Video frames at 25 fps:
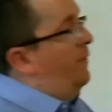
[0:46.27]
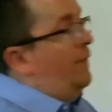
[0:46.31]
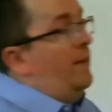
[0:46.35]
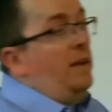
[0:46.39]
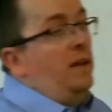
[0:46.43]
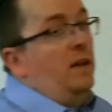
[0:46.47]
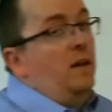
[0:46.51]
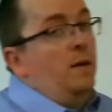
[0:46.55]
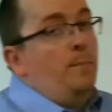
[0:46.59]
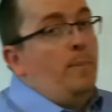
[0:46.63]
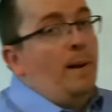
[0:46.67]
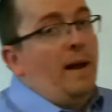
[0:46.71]

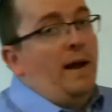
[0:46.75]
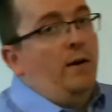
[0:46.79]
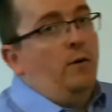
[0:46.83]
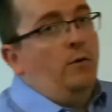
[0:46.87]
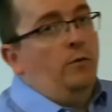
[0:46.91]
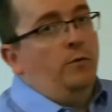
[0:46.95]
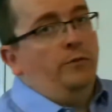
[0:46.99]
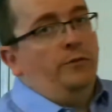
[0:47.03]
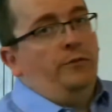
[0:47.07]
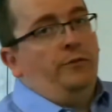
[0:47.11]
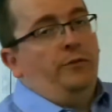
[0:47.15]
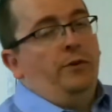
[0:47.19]
think
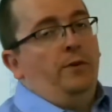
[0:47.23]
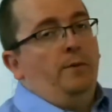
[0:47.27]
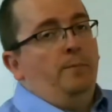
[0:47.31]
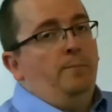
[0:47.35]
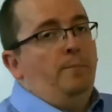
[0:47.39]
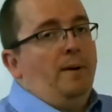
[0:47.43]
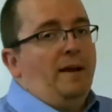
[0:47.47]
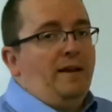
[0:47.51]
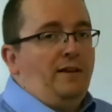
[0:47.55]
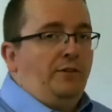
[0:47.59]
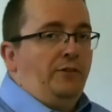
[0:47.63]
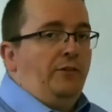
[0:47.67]
about
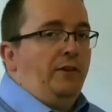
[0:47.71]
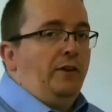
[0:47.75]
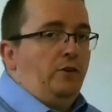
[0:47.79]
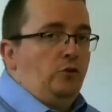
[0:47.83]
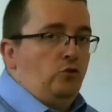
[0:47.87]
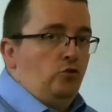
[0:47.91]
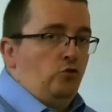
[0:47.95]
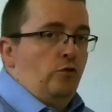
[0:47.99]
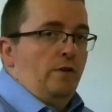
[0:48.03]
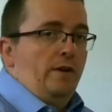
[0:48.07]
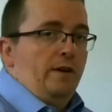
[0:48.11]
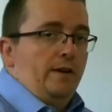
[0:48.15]
basic
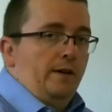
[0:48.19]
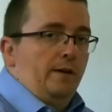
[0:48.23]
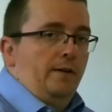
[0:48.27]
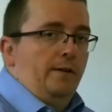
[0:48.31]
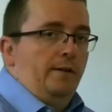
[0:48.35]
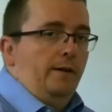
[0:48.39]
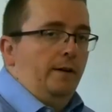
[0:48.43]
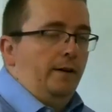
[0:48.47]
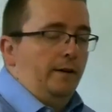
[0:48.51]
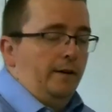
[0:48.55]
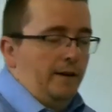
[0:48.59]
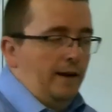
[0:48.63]
trig,
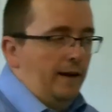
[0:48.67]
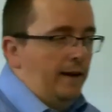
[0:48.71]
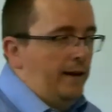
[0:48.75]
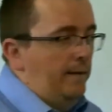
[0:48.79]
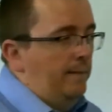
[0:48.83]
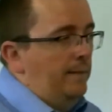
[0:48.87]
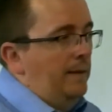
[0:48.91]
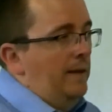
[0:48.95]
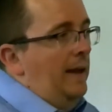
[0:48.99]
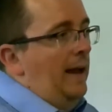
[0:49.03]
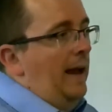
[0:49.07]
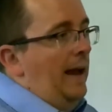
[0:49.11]

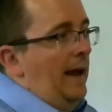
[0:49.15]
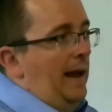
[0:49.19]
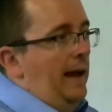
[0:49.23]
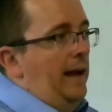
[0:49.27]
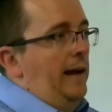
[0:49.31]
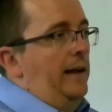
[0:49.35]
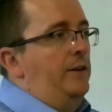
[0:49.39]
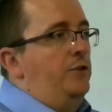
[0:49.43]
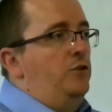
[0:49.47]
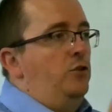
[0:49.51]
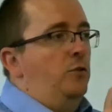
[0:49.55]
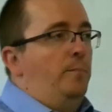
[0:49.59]
okay,
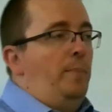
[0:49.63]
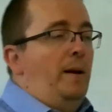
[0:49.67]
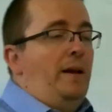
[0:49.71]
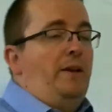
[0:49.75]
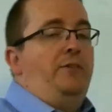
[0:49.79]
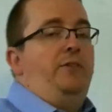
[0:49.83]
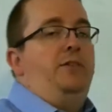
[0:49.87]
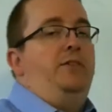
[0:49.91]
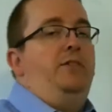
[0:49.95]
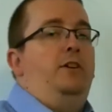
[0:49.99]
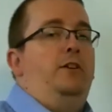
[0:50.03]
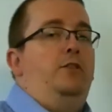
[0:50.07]
and your
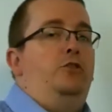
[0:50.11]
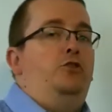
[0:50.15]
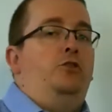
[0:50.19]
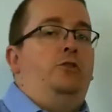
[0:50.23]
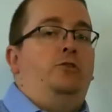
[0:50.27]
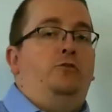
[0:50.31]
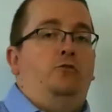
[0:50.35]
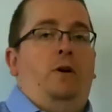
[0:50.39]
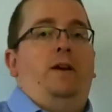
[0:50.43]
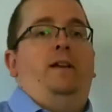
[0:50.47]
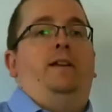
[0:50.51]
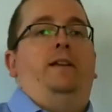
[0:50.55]
basic knowledge
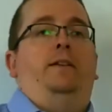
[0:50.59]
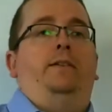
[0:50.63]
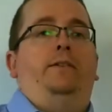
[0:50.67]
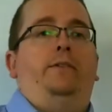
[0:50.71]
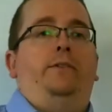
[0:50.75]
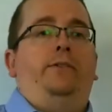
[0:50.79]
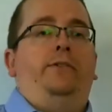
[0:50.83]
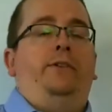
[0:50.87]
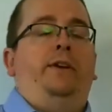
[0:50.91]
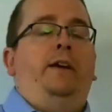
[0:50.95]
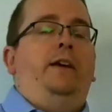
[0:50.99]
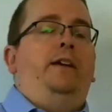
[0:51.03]
of
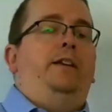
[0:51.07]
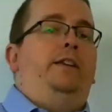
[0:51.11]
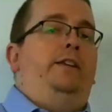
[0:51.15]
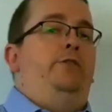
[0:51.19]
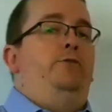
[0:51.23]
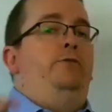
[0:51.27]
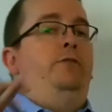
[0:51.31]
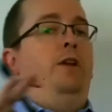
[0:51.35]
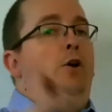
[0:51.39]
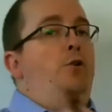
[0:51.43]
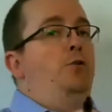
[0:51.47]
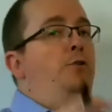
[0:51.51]
gradients.
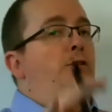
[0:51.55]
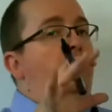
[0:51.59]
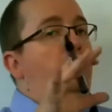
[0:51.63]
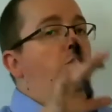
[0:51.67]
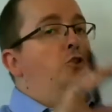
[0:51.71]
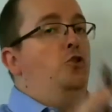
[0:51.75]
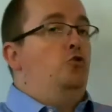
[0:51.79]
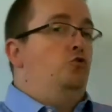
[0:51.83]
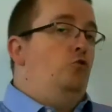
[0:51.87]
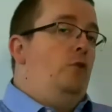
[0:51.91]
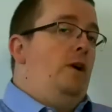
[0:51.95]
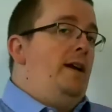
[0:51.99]
You know that the
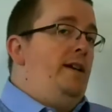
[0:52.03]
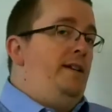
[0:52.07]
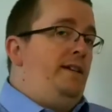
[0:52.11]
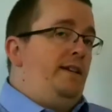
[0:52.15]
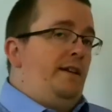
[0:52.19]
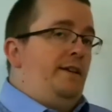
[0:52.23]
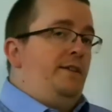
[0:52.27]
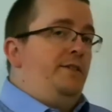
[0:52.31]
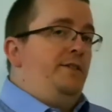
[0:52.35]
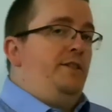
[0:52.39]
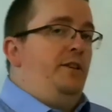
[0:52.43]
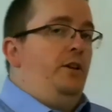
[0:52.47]

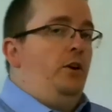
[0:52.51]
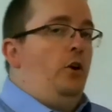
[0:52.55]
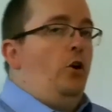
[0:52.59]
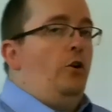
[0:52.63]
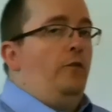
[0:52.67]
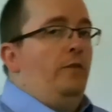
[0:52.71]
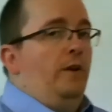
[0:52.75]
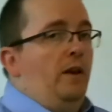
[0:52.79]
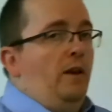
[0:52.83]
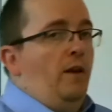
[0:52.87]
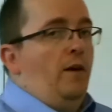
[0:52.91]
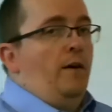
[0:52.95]
gradient
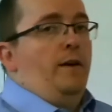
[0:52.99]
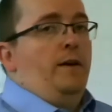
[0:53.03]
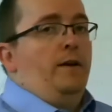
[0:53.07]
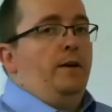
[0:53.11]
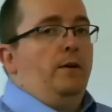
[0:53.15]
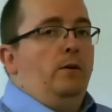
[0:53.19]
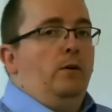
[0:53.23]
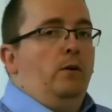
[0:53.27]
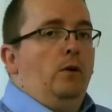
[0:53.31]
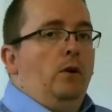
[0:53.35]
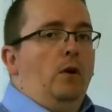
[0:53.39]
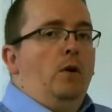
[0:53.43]
of a
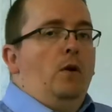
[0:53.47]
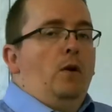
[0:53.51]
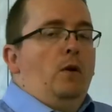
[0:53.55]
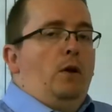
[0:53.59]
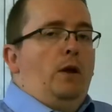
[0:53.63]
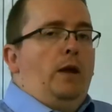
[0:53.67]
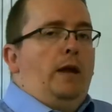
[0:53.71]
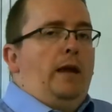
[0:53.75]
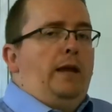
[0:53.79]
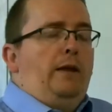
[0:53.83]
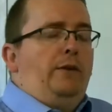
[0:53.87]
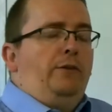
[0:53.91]
line
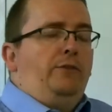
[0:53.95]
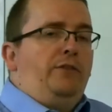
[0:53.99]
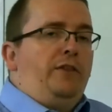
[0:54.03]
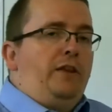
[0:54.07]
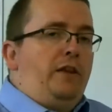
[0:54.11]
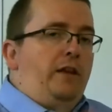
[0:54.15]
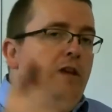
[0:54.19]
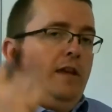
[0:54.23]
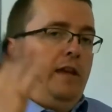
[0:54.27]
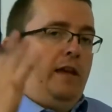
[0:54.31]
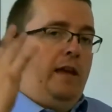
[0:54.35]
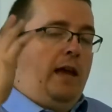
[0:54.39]
is
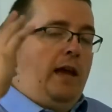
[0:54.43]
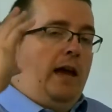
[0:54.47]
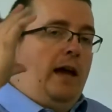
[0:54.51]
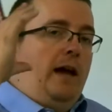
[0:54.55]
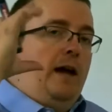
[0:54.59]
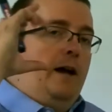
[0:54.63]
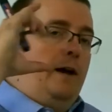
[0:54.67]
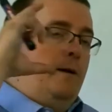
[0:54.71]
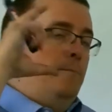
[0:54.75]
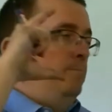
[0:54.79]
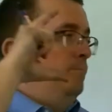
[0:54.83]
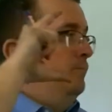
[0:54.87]
the
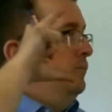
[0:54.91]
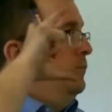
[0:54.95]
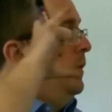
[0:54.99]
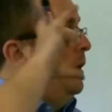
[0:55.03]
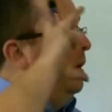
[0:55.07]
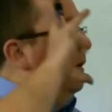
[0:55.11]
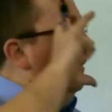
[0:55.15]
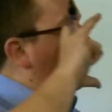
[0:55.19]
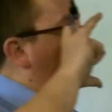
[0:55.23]
um,